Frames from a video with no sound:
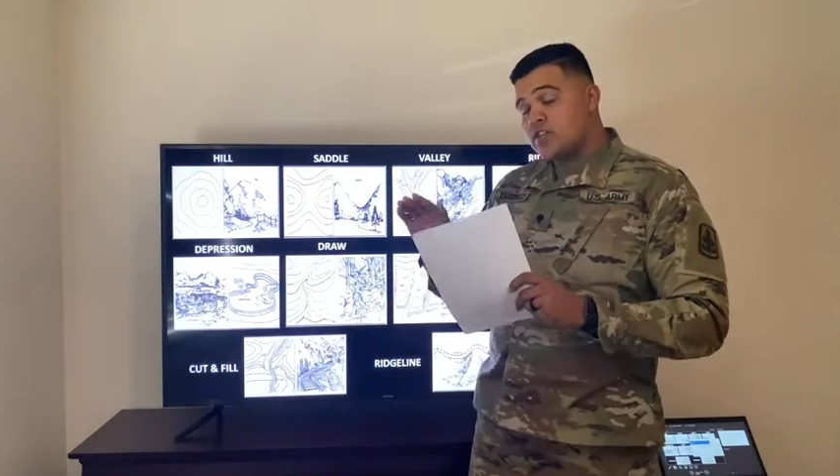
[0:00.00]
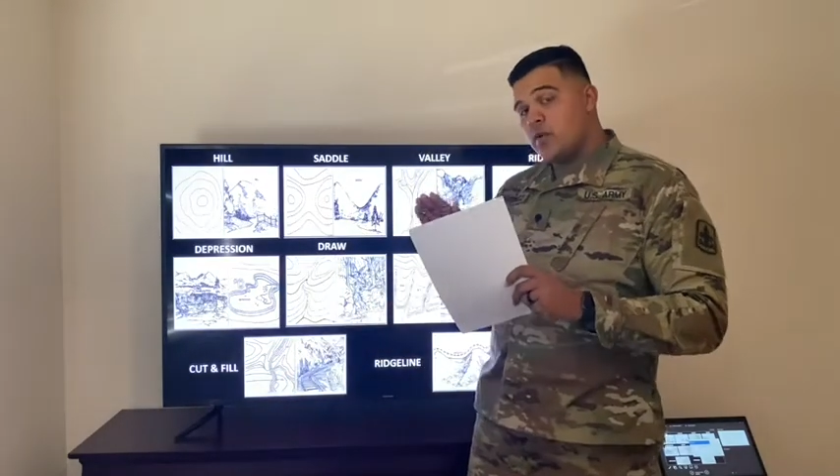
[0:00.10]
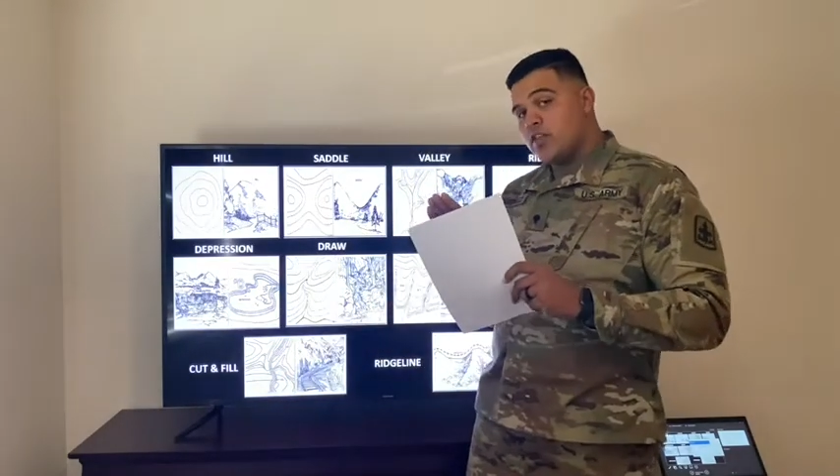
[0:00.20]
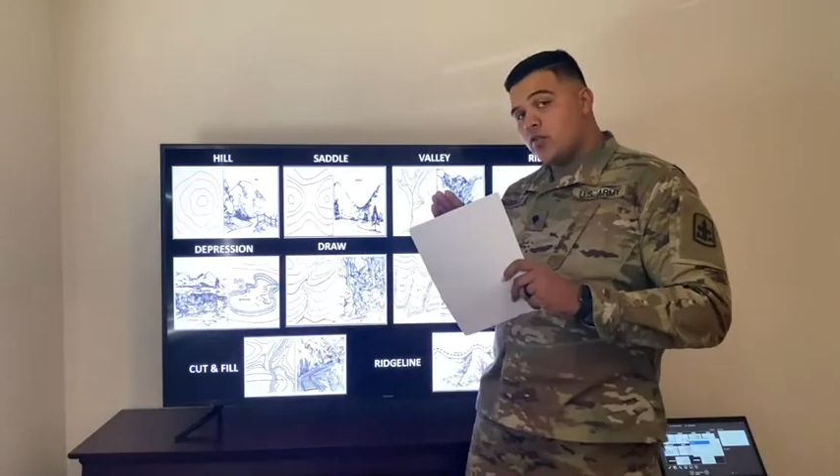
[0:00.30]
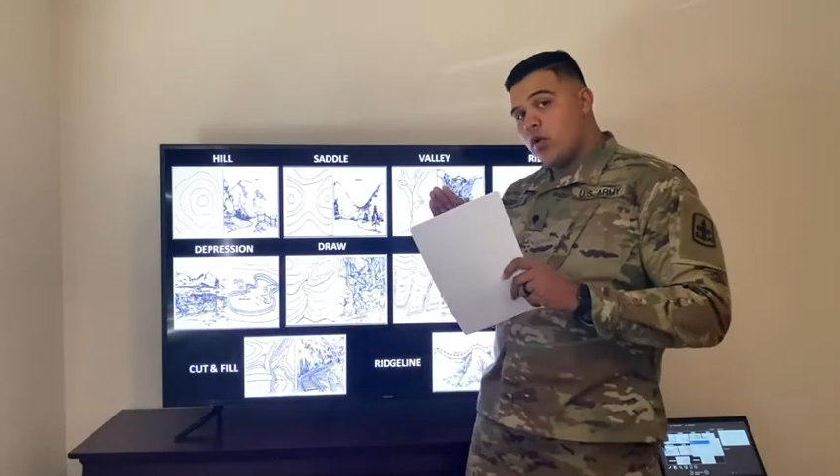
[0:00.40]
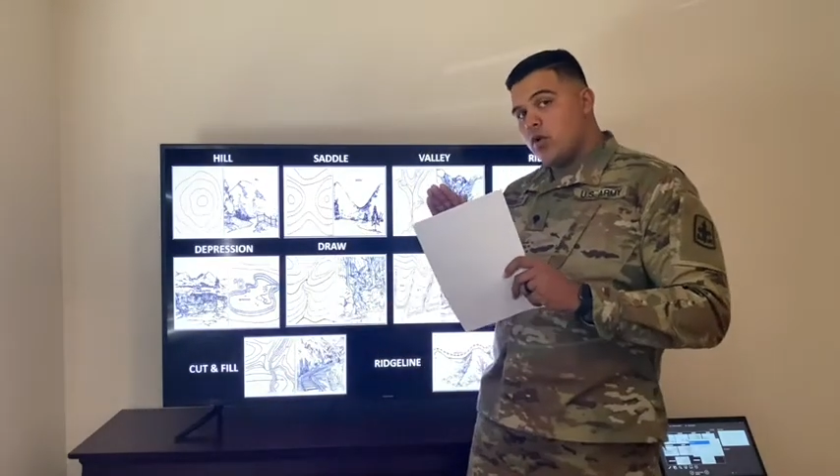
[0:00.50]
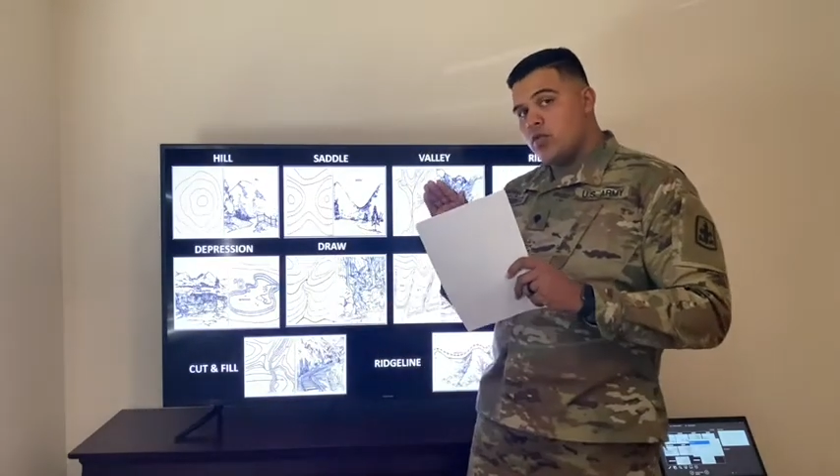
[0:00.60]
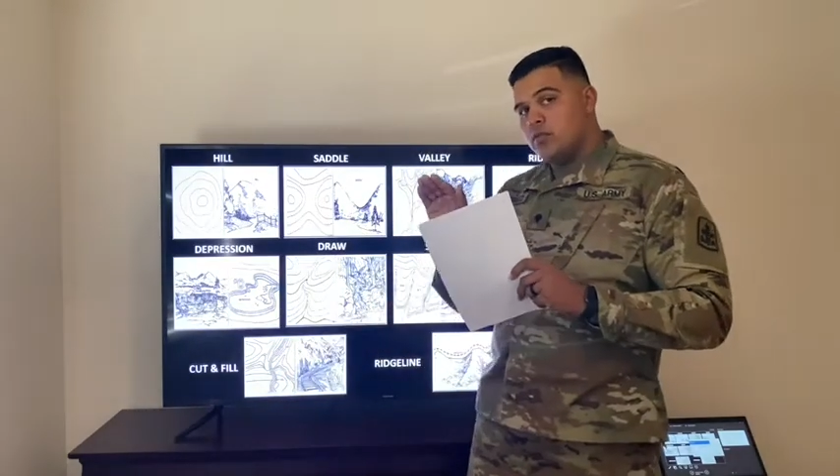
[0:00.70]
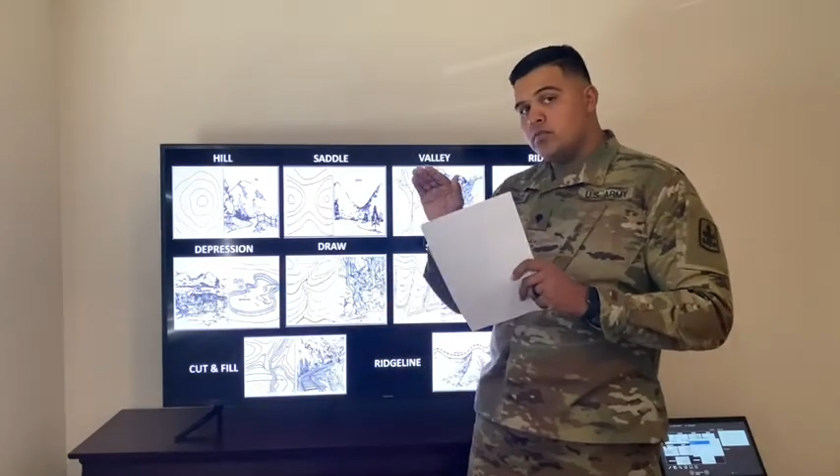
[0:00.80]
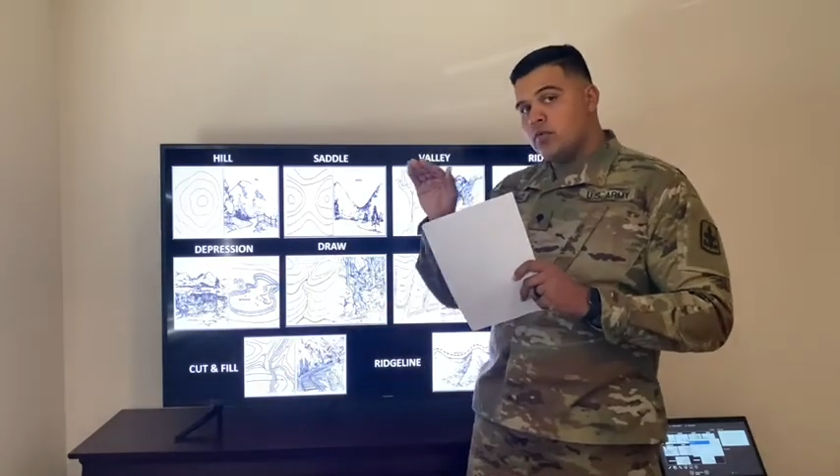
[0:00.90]
the
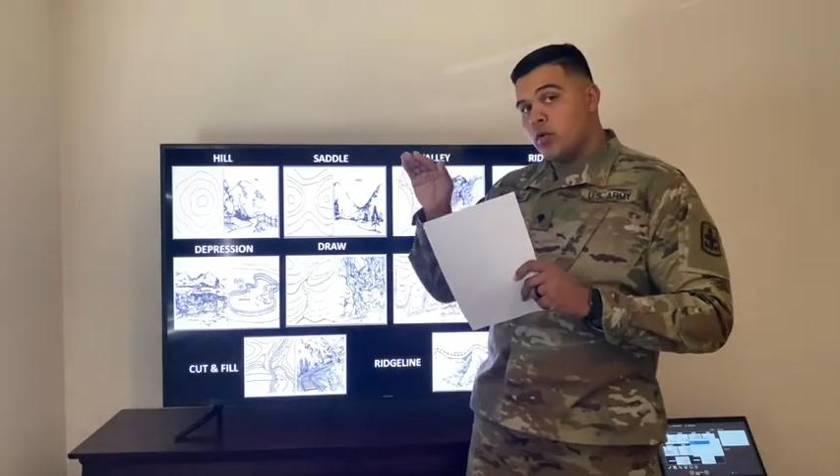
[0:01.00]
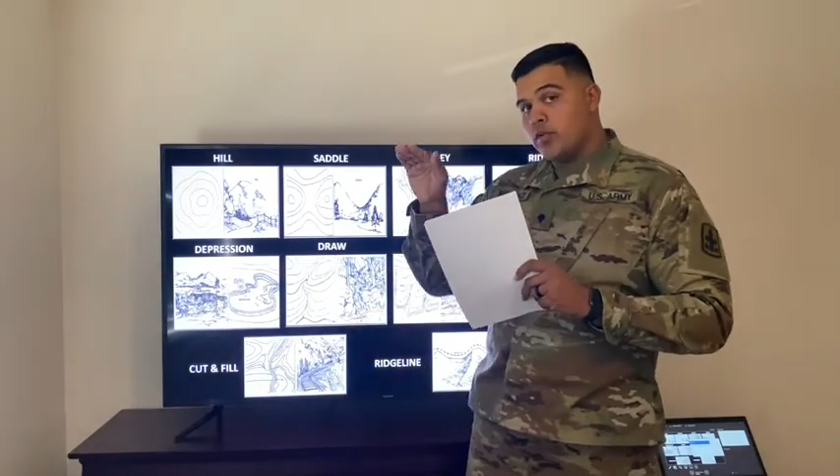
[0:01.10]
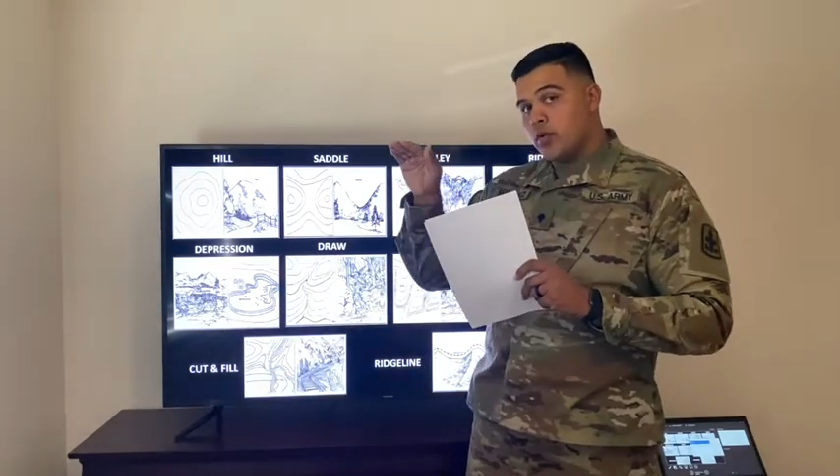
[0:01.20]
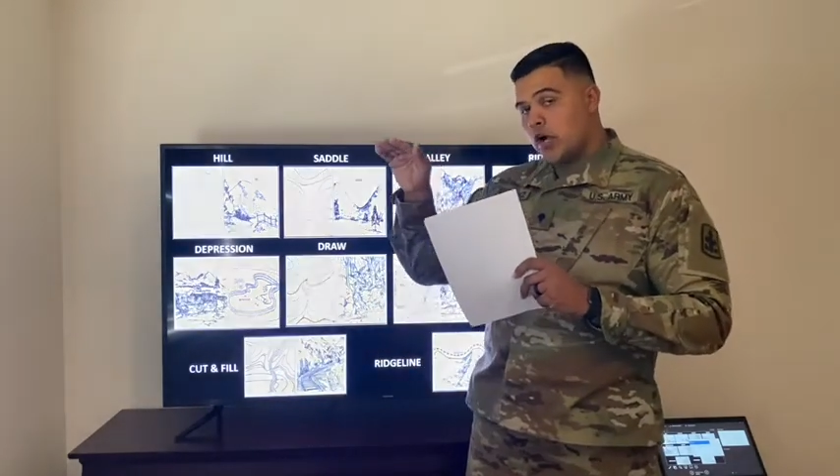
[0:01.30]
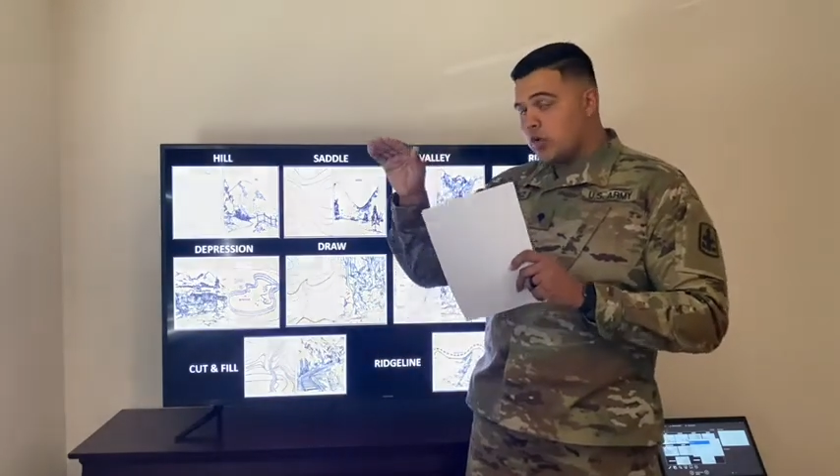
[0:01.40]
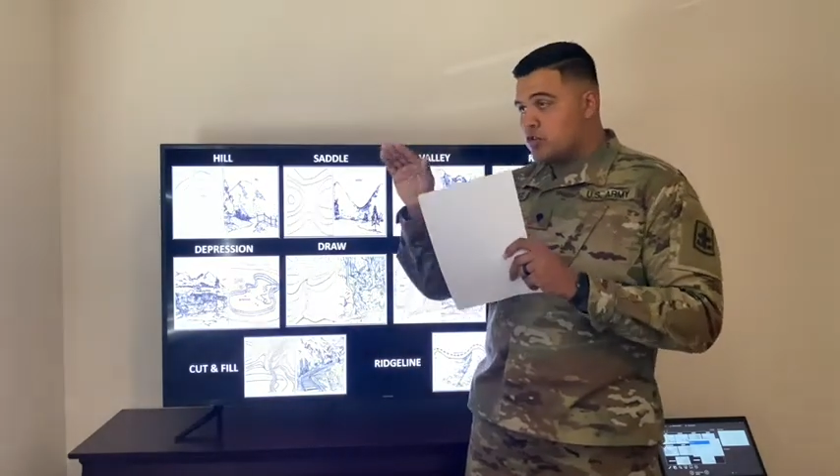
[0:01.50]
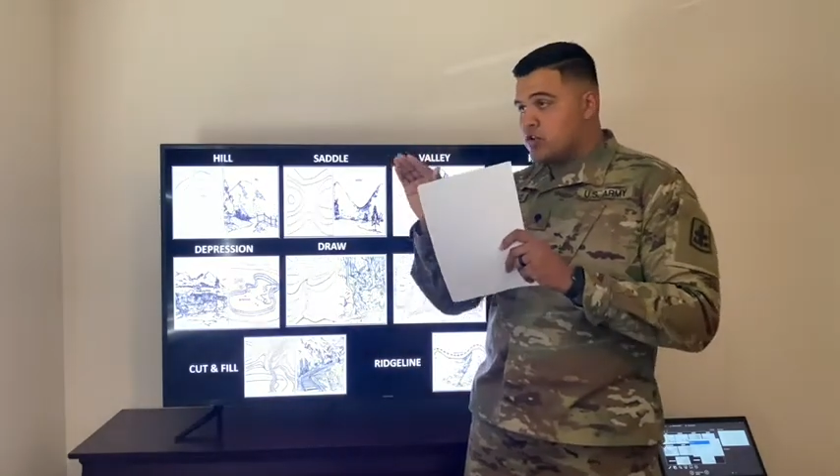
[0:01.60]
road or the railroad